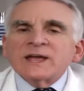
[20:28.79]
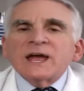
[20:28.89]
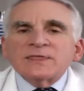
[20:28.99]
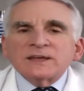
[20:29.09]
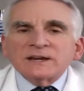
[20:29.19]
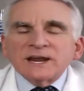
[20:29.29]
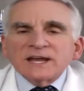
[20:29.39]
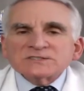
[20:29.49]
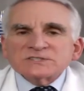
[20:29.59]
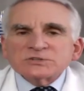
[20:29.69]
and then it
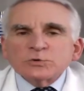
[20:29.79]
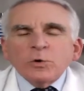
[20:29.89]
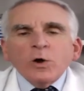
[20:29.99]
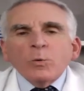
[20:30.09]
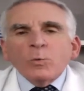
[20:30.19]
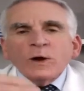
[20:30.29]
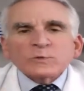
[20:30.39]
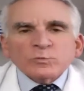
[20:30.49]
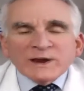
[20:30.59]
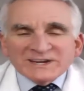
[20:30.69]
asks you what
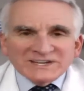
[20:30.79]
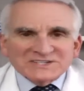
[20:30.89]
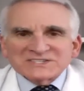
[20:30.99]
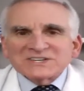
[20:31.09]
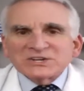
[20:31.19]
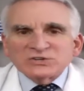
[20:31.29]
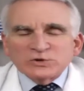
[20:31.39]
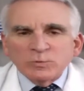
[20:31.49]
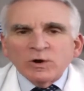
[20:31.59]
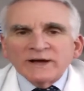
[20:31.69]
radius do
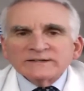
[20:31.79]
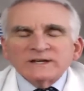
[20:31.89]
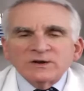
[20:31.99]
you want,